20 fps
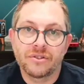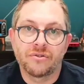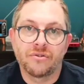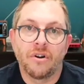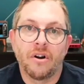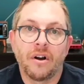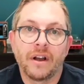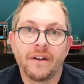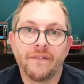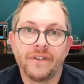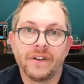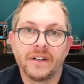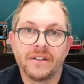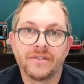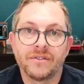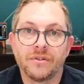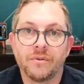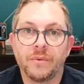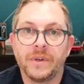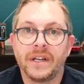strong
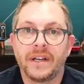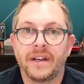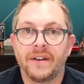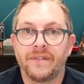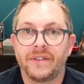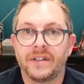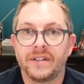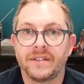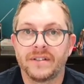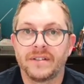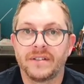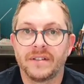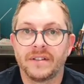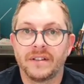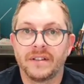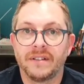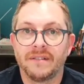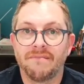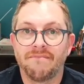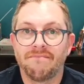evidence or weak evidence?
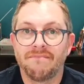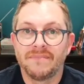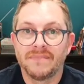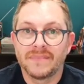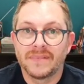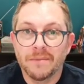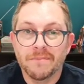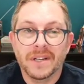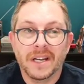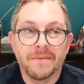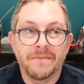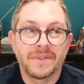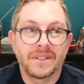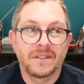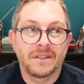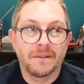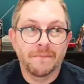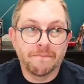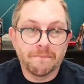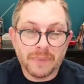And
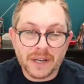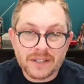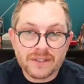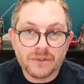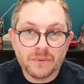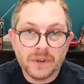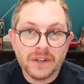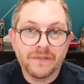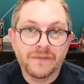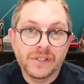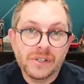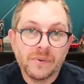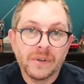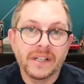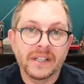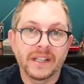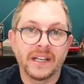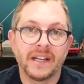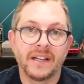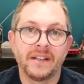sometimes the best way of
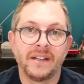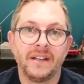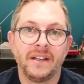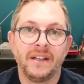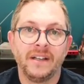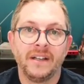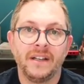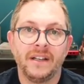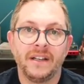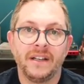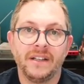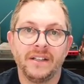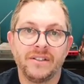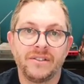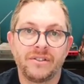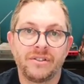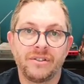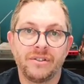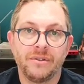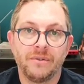doing that
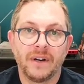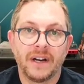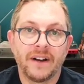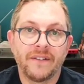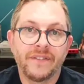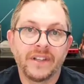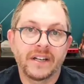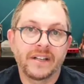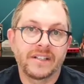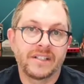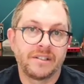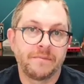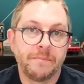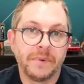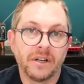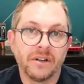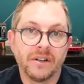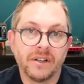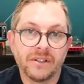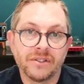is to have that
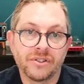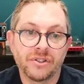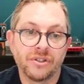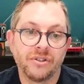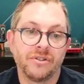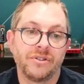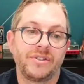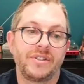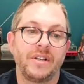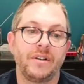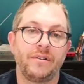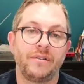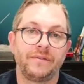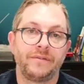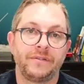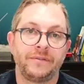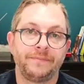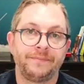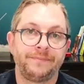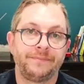experience
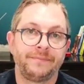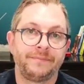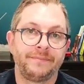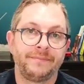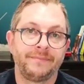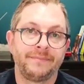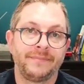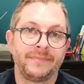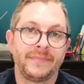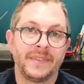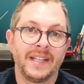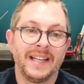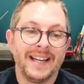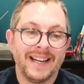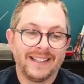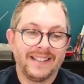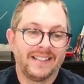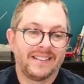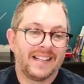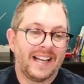yourself.
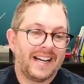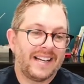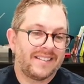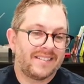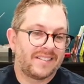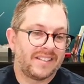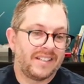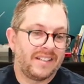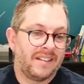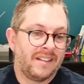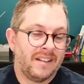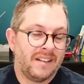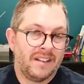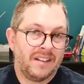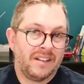And then lastly,